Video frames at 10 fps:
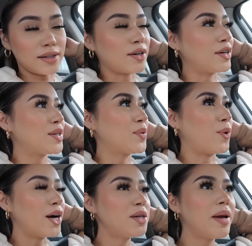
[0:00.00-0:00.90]
so I
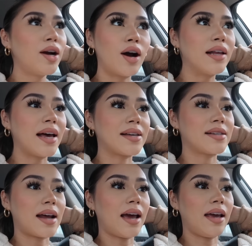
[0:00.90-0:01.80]
washed my car last
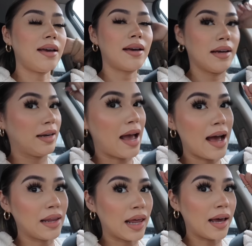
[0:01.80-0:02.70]
night
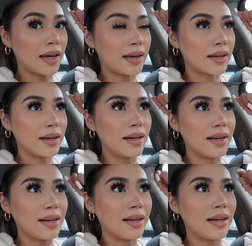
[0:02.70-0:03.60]
at like
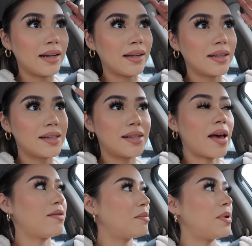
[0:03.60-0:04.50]

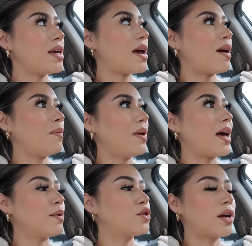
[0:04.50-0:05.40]
7 p.m.
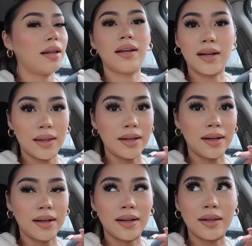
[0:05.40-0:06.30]
I was trying to look at
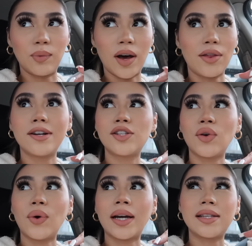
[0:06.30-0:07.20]
the weather
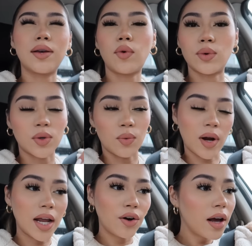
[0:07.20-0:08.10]
so I could see if it was gonna
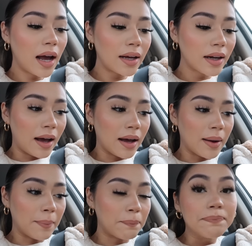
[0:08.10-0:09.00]
rain or not.
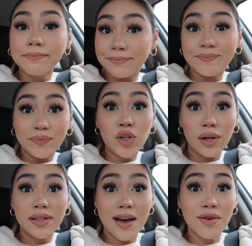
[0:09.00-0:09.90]
Um,
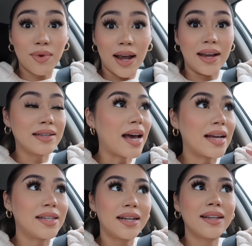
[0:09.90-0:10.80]
Turns out it rained.
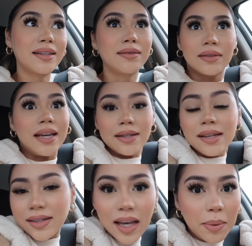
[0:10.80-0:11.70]
I didn't get
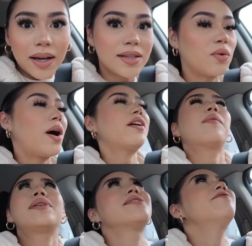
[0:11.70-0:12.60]
to see because the weather
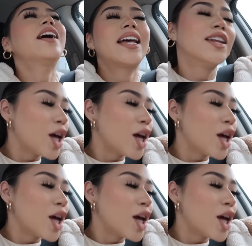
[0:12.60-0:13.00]
wasn't fucking